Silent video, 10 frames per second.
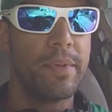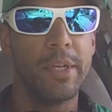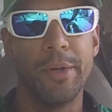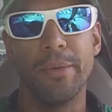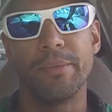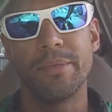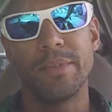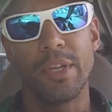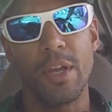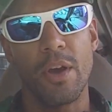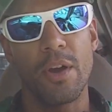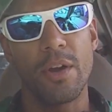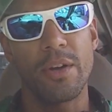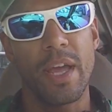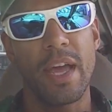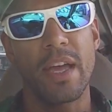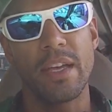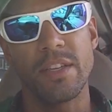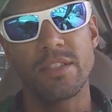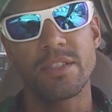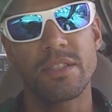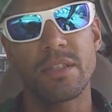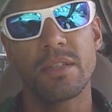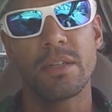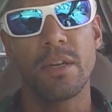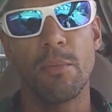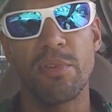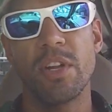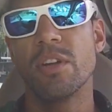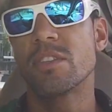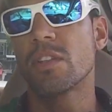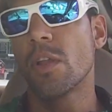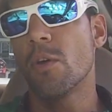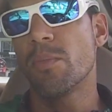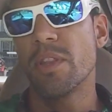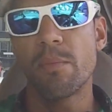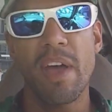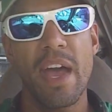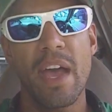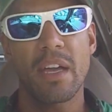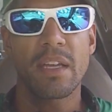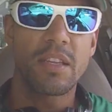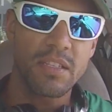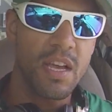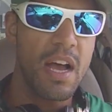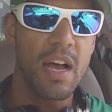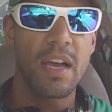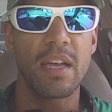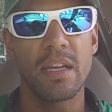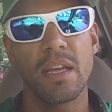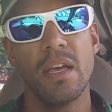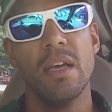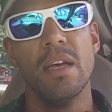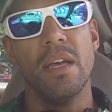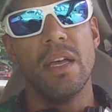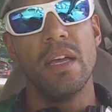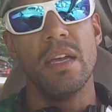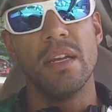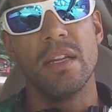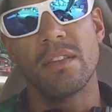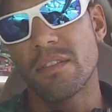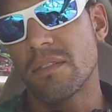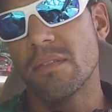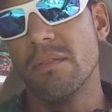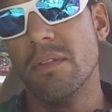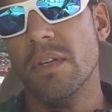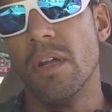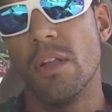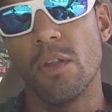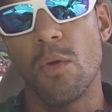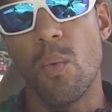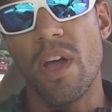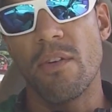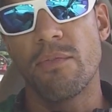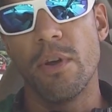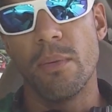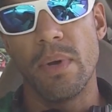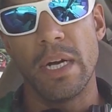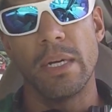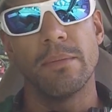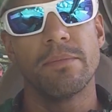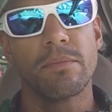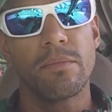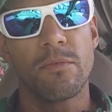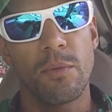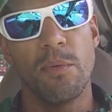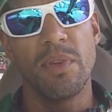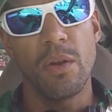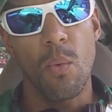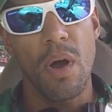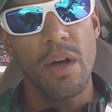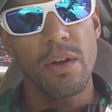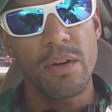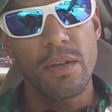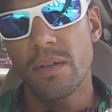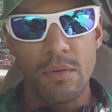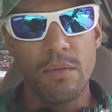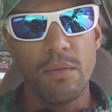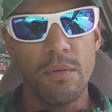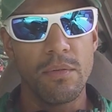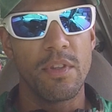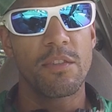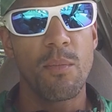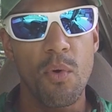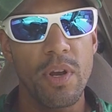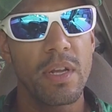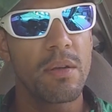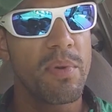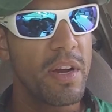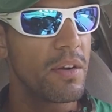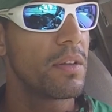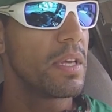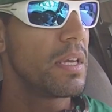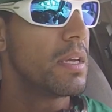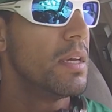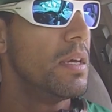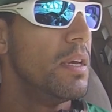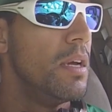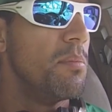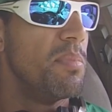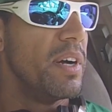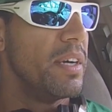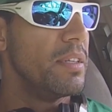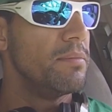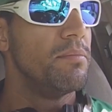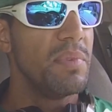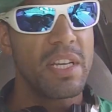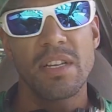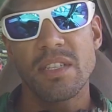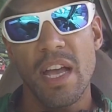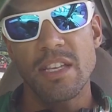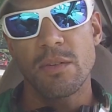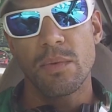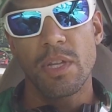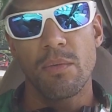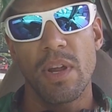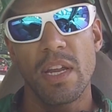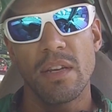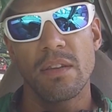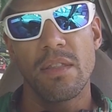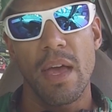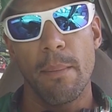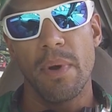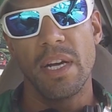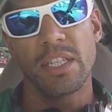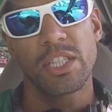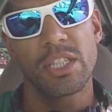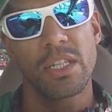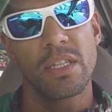You know, the yard has a pretty good slope in the back and the side, and it's a little wet from it being watered this morning apparently, but because it hasn't really rained that much